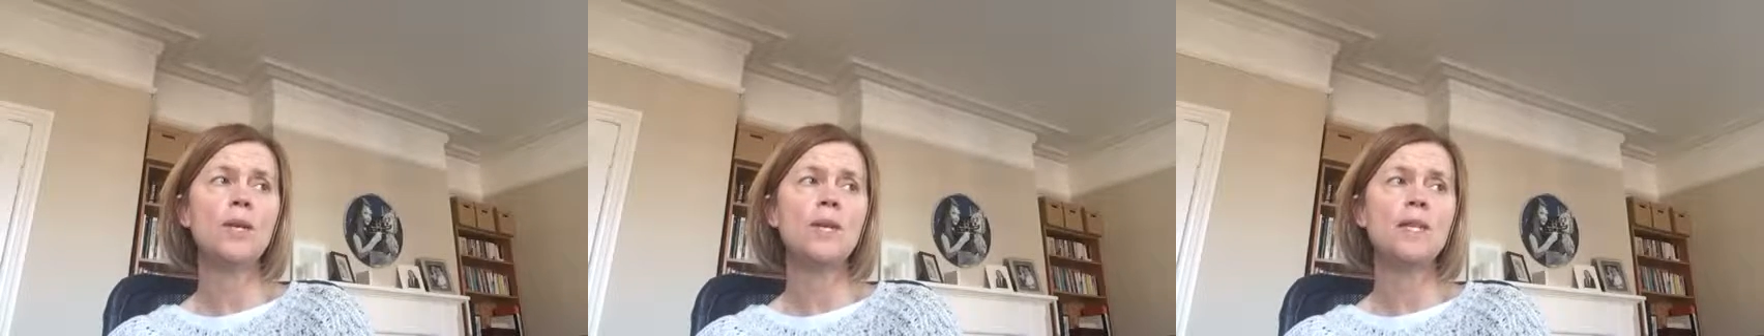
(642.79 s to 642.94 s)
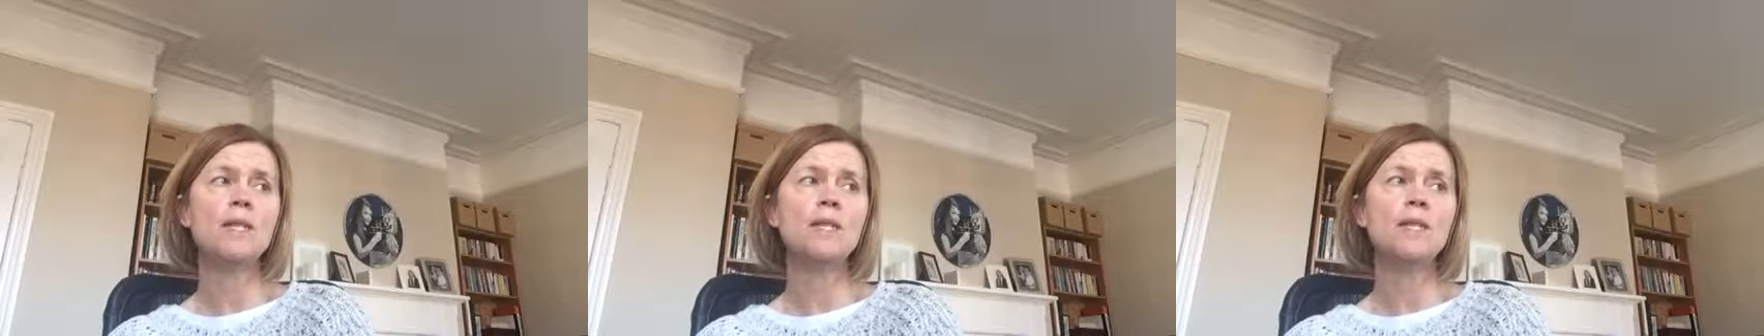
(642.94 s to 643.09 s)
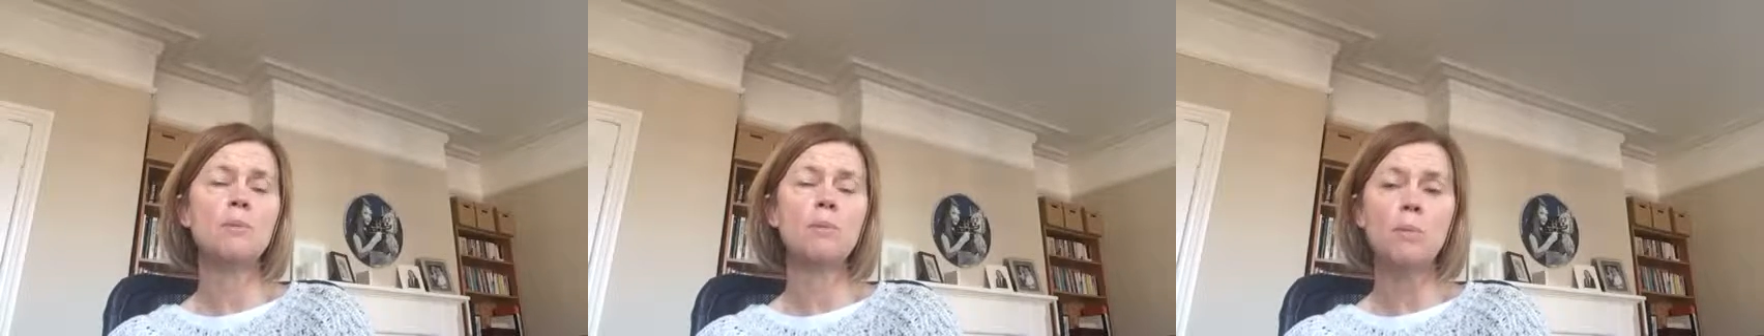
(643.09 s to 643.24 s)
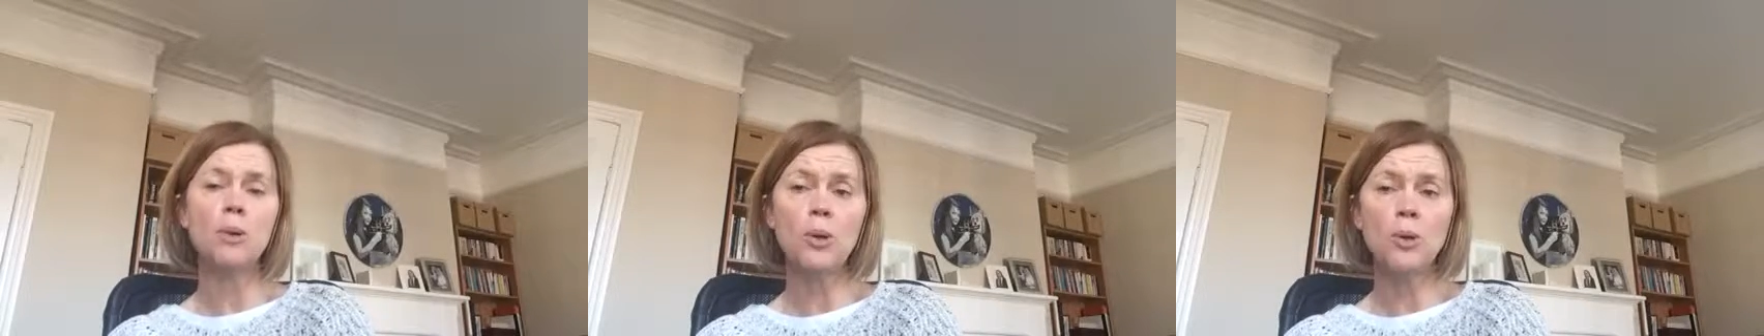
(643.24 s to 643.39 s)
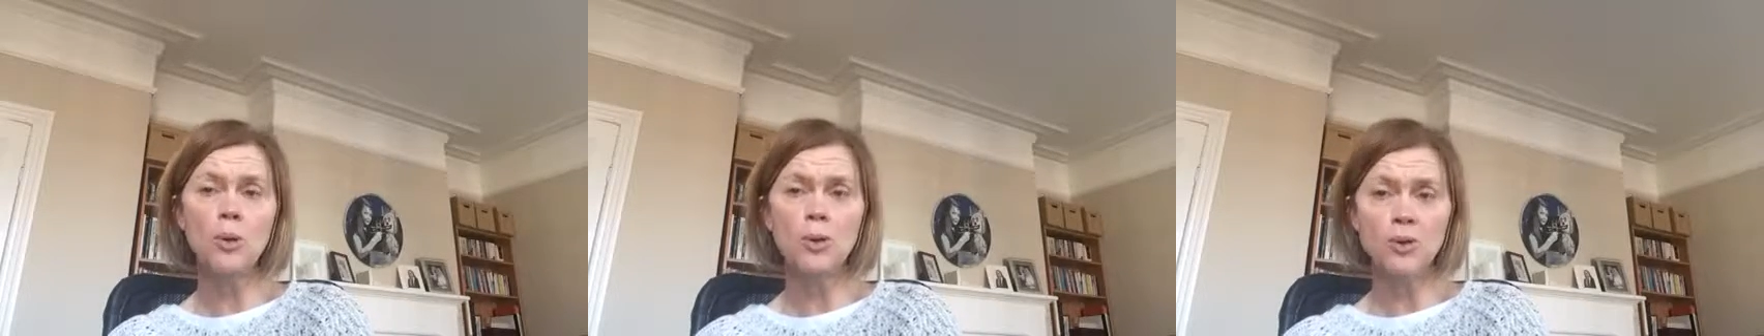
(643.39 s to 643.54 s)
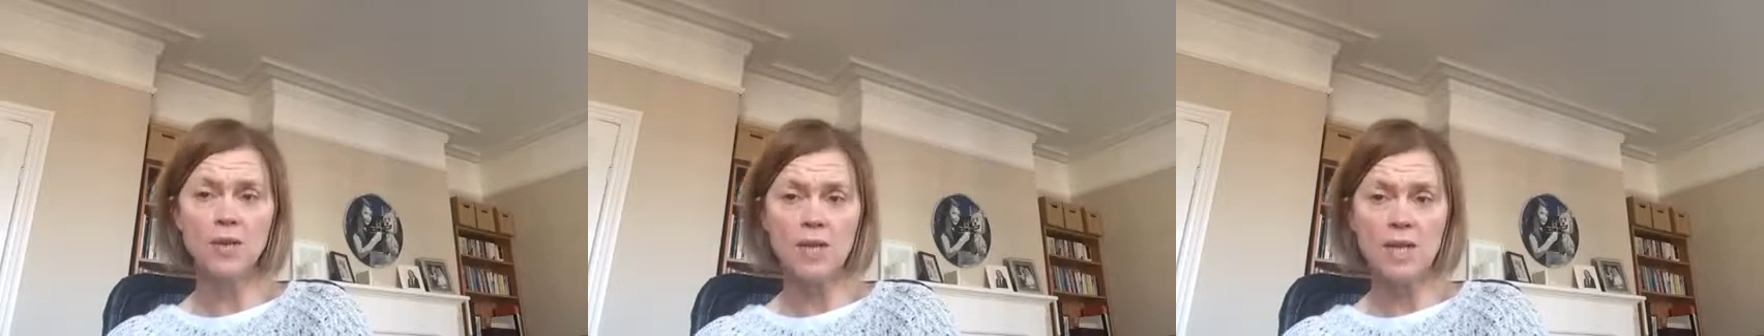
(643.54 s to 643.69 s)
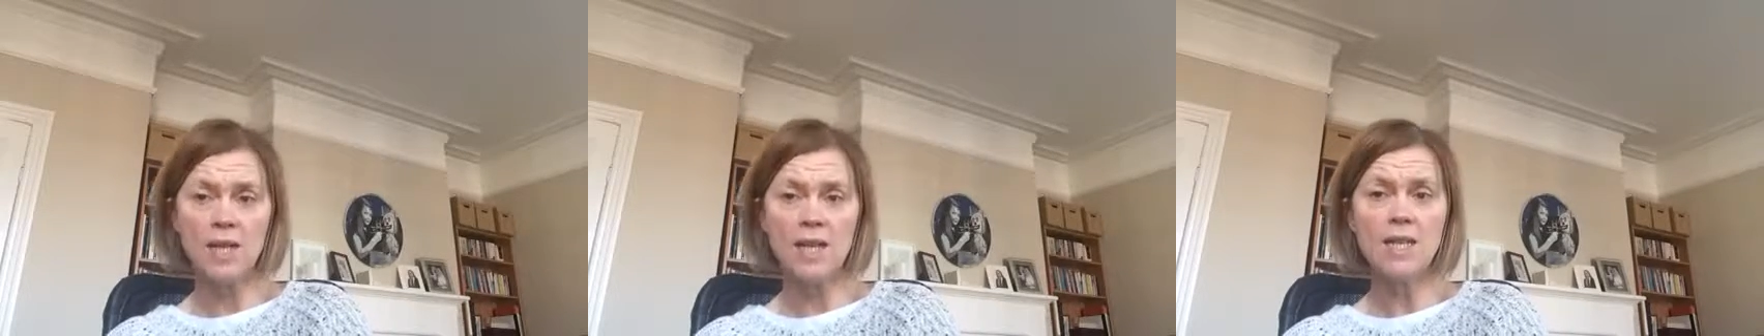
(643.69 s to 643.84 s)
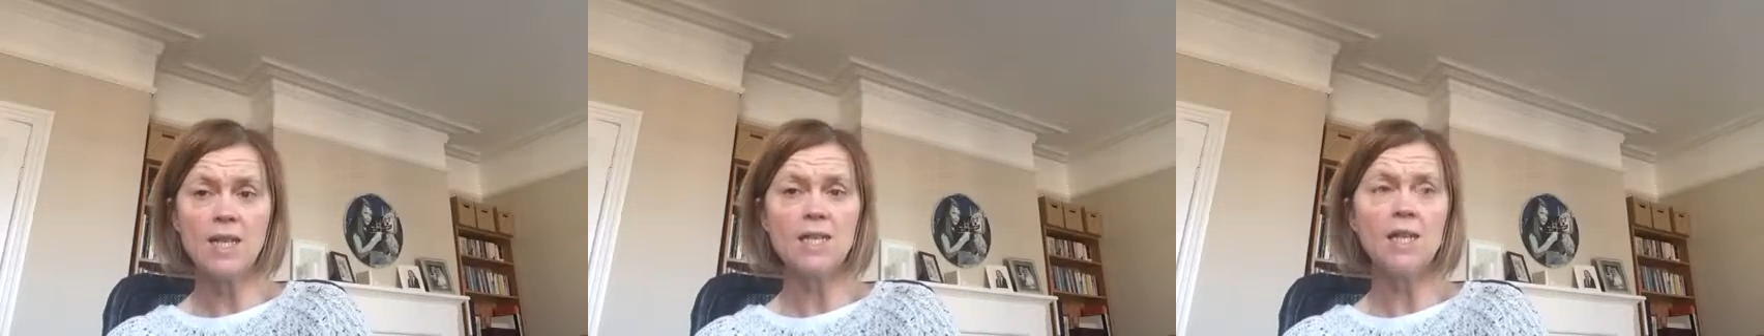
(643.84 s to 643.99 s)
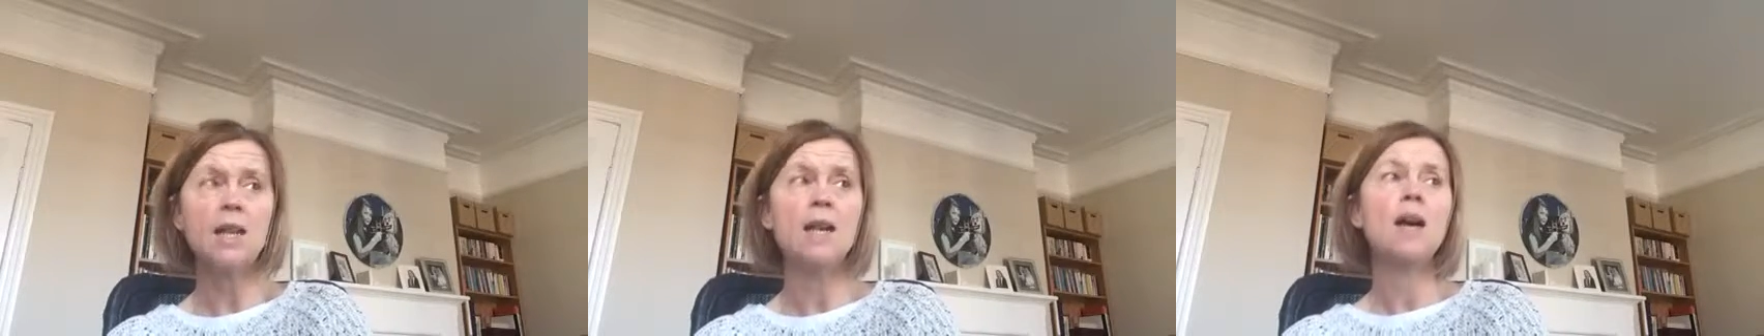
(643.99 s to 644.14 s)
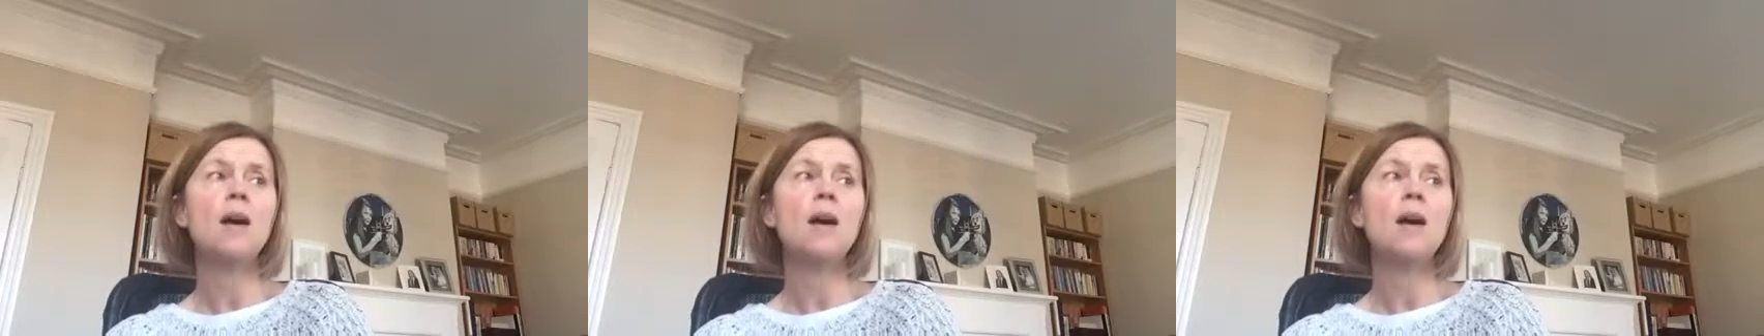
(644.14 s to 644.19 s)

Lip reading: is supported